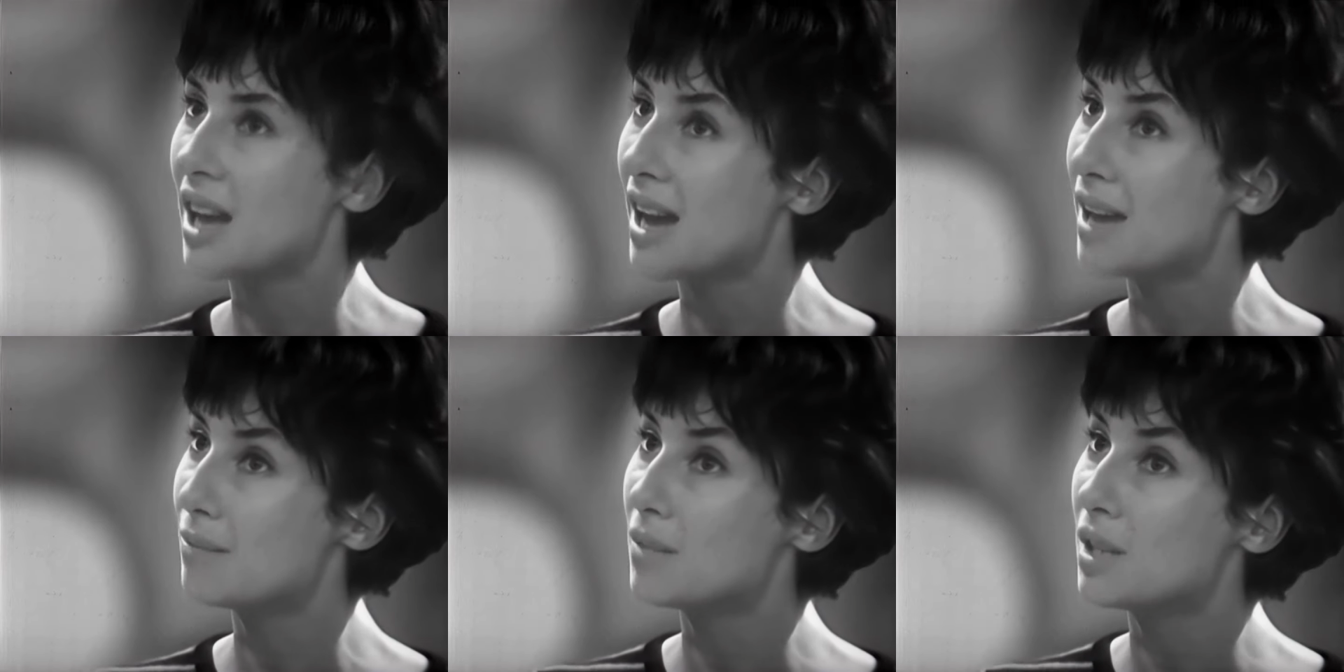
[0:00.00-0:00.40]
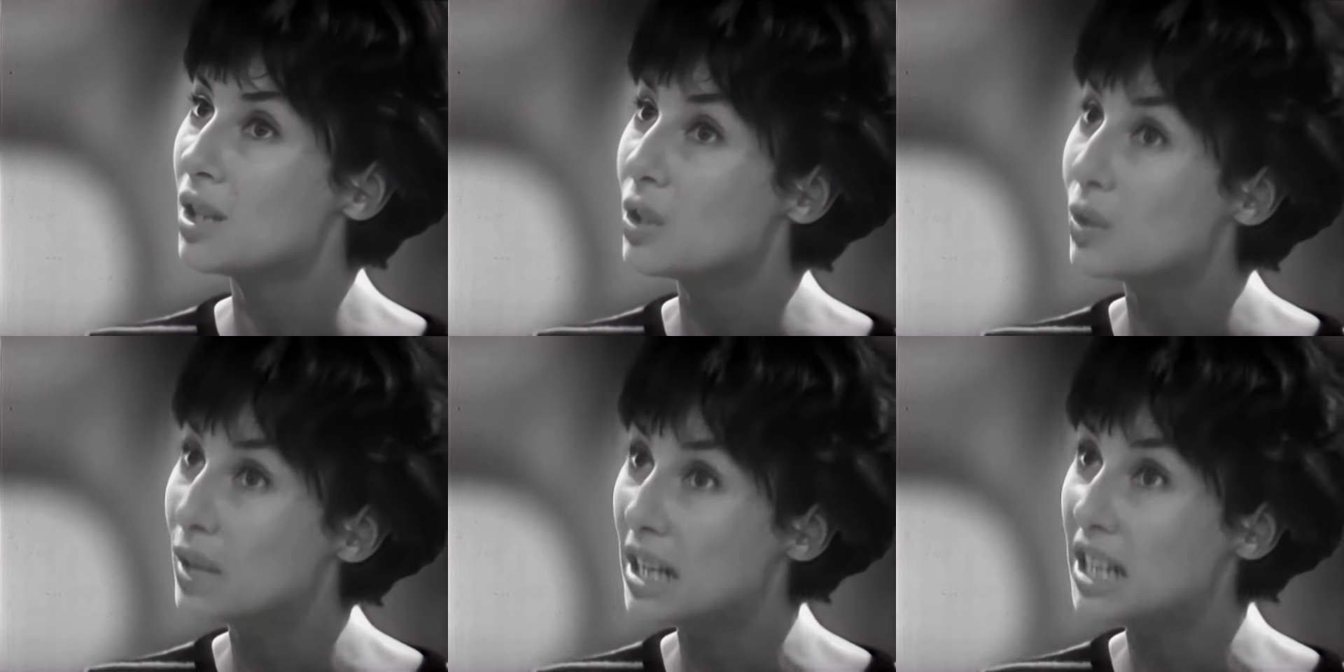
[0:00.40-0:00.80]
Time
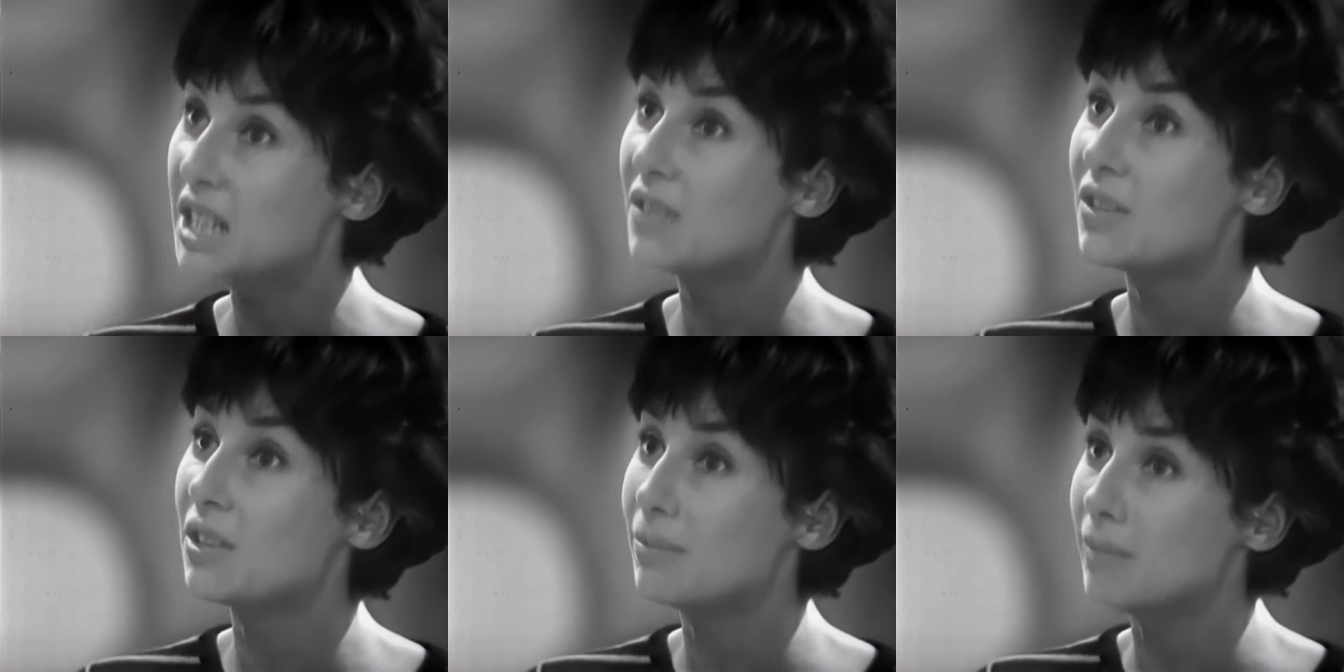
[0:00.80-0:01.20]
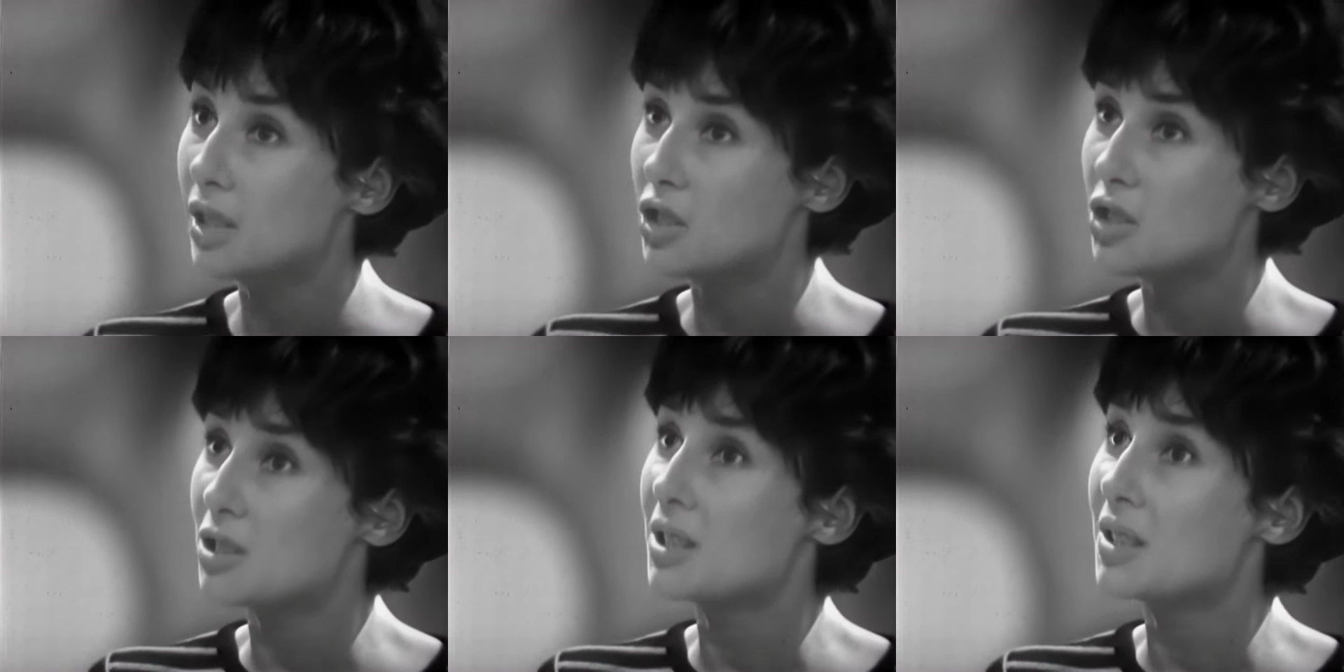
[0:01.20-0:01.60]
and relative
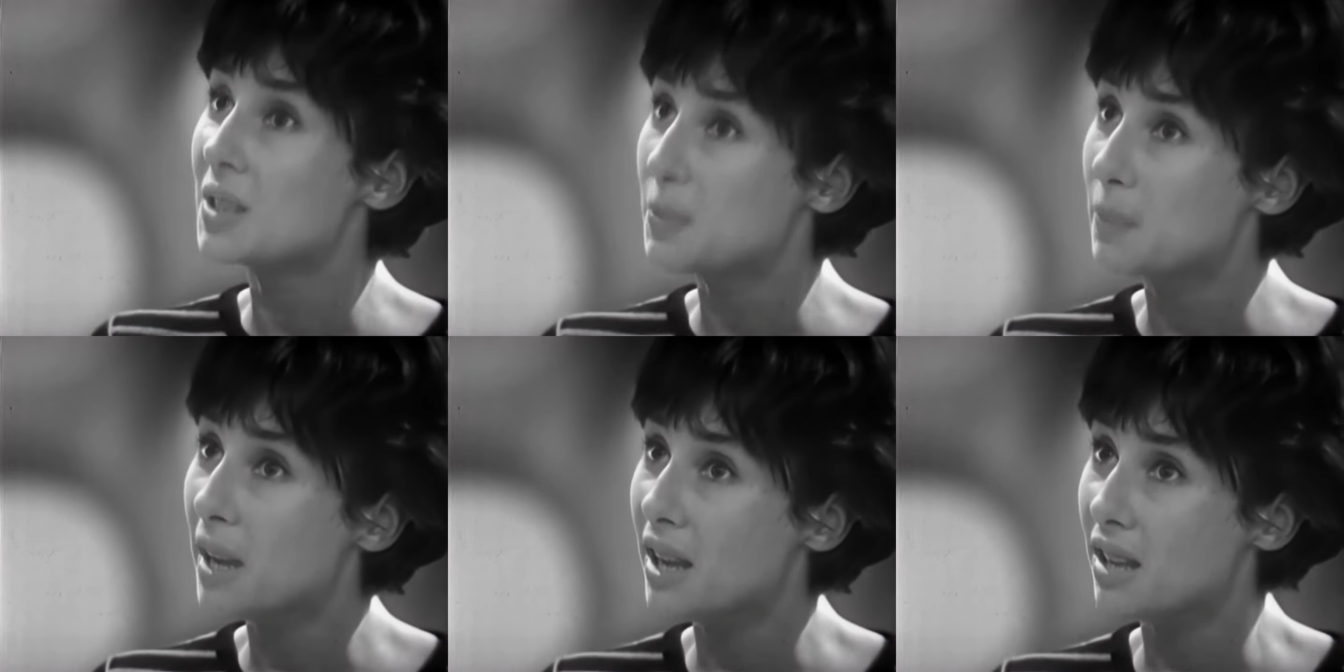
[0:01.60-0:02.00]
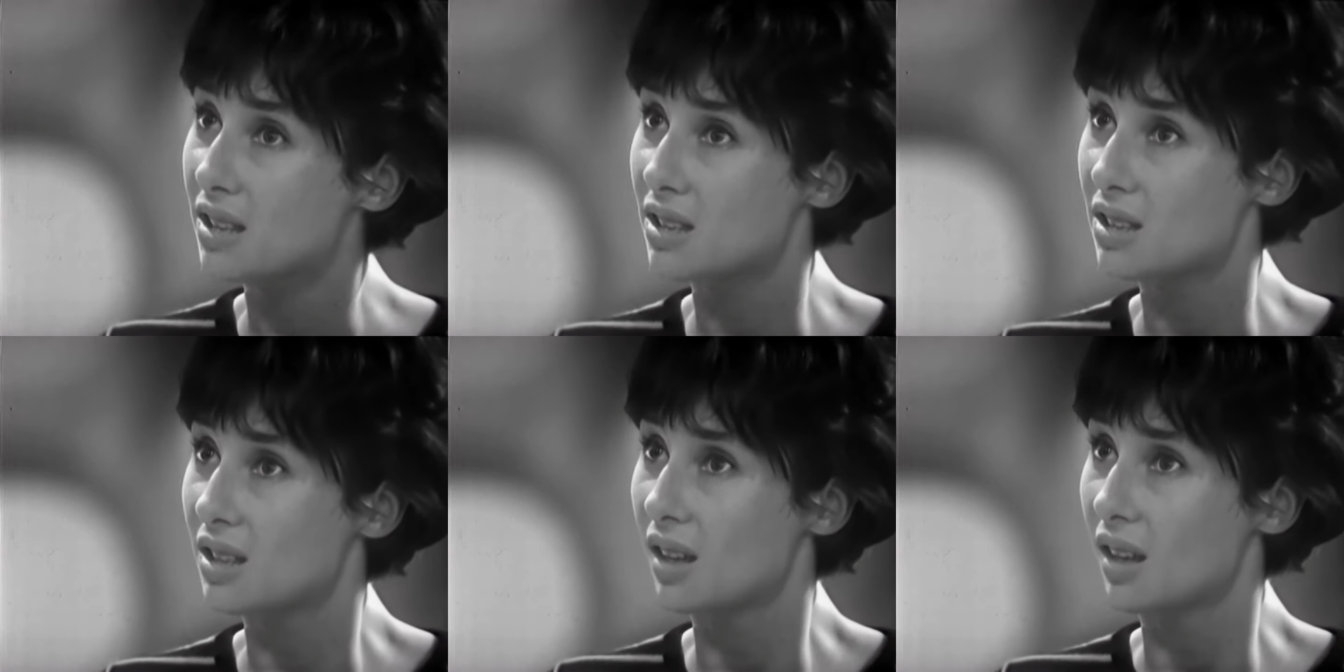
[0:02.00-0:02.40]
dimension in
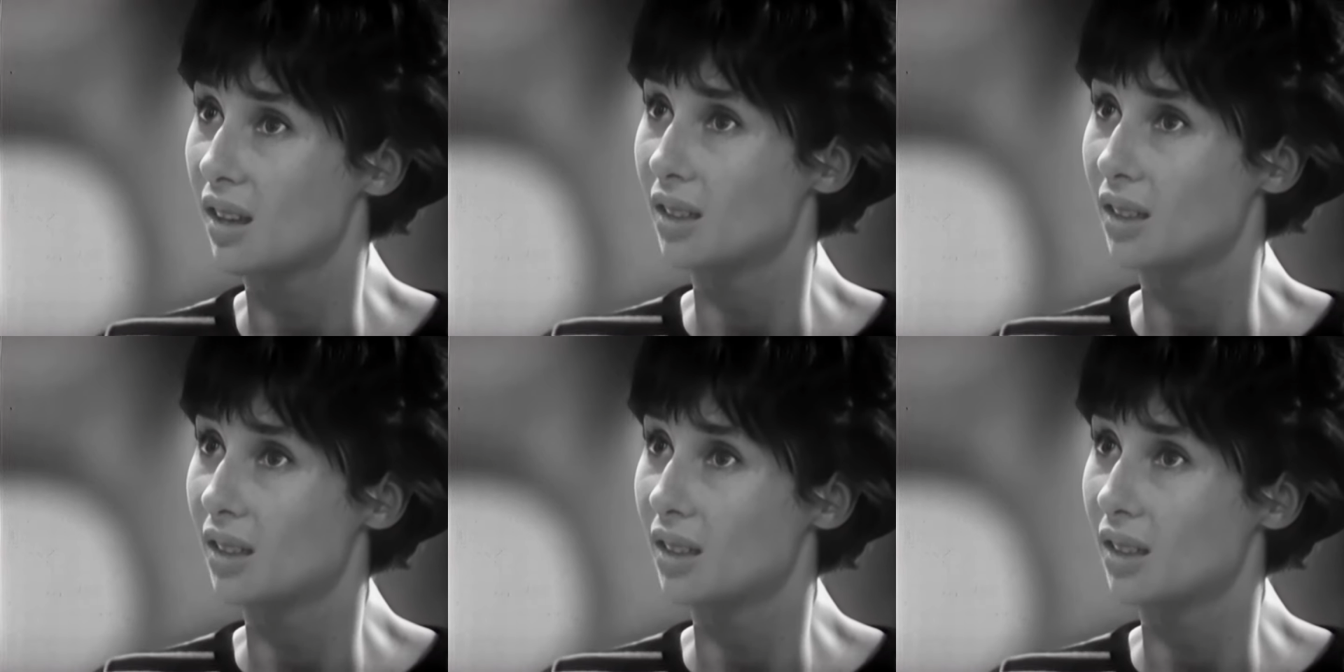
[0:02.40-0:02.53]
space.